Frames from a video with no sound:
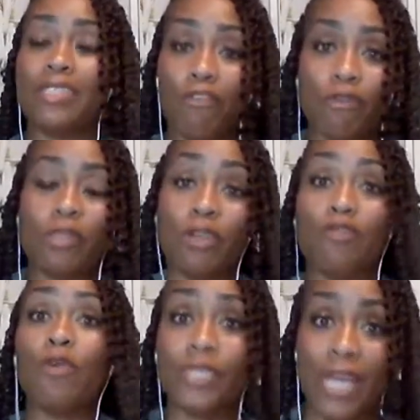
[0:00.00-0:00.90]

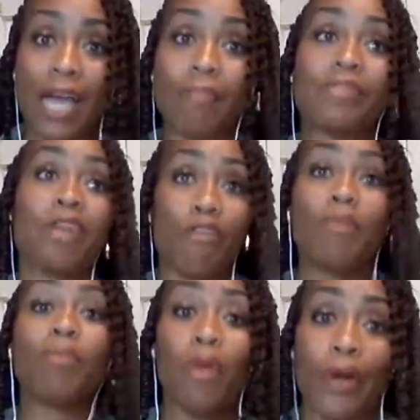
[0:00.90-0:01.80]
full-time
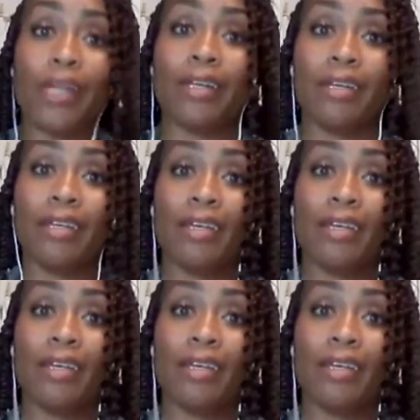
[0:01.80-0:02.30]
self-employed.